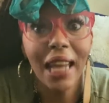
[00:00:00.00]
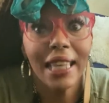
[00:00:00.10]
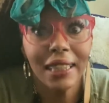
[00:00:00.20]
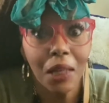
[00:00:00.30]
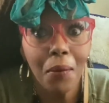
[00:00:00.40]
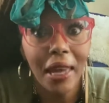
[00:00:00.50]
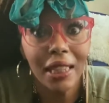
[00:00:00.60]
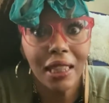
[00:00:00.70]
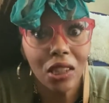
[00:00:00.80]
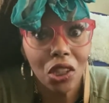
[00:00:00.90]
I see why these
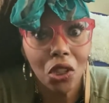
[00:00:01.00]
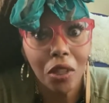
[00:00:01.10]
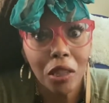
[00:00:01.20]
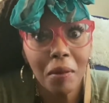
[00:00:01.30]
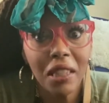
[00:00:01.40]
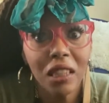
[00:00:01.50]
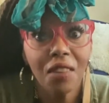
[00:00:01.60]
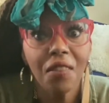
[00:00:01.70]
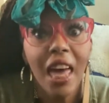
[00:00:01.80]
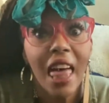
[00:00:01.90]
things are so expensive.